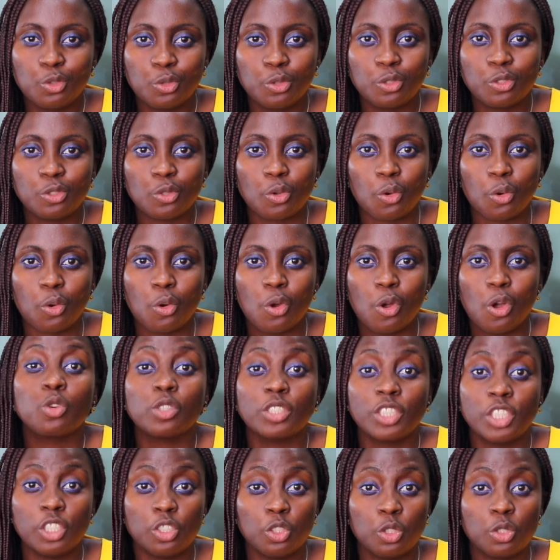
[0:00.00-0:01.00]
do so,
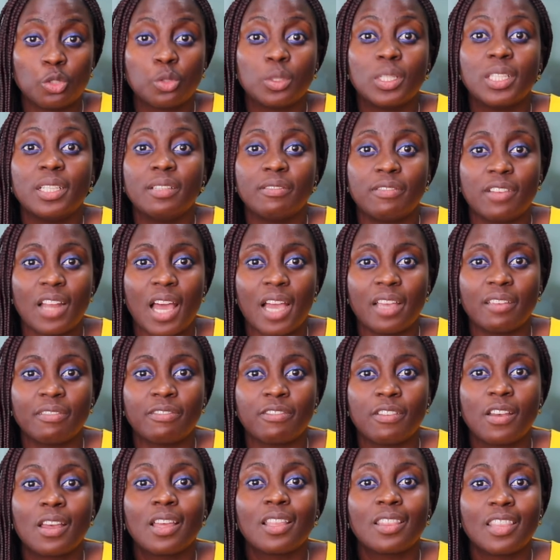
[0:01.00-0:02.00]
continue to live
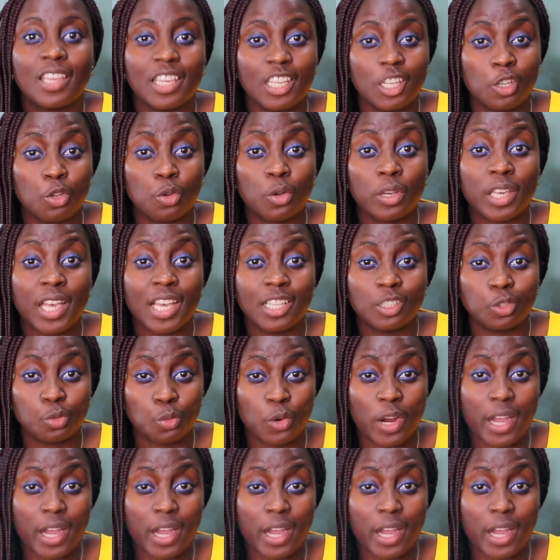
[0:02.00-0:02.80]
life the EcoCash